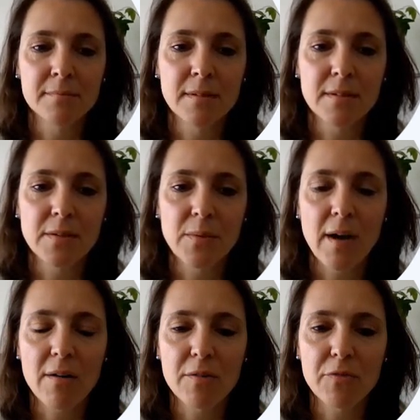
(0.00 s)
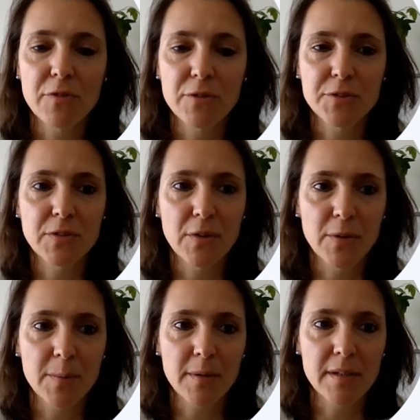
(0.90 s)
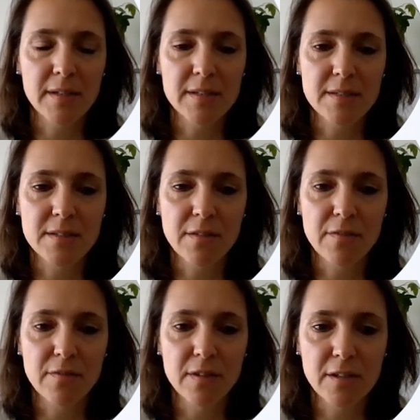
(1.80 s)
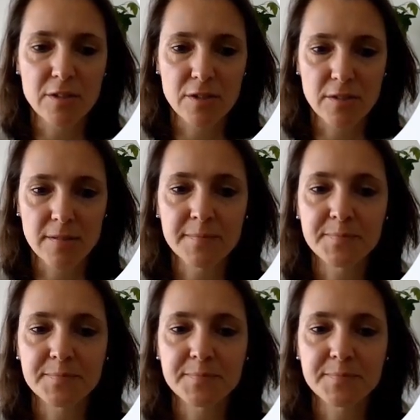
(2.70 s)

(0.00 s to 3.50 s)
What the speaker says: So our first term is fiction.